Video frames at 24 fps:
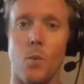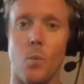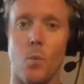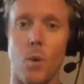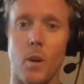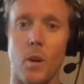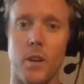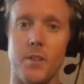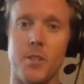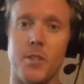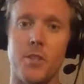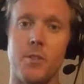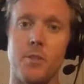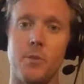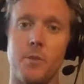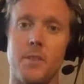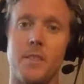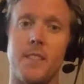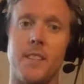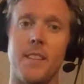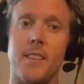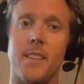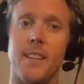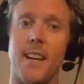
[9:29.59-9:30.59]
once you
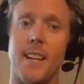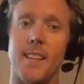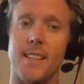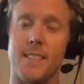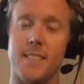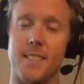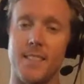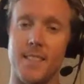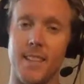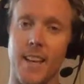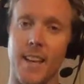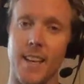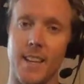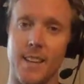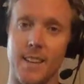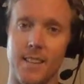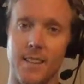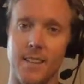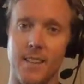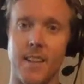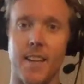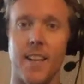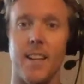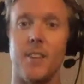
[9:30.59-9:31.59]
see that set
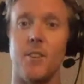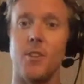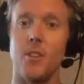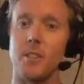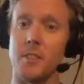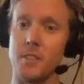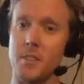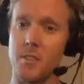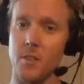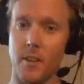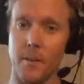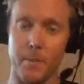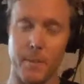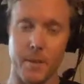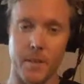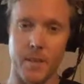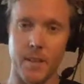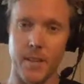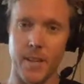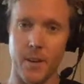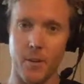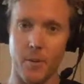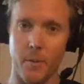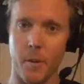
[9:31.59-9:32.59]
and you're still up at the
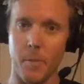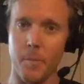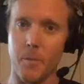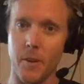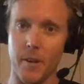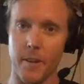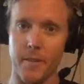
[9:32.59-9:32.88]
net, remember,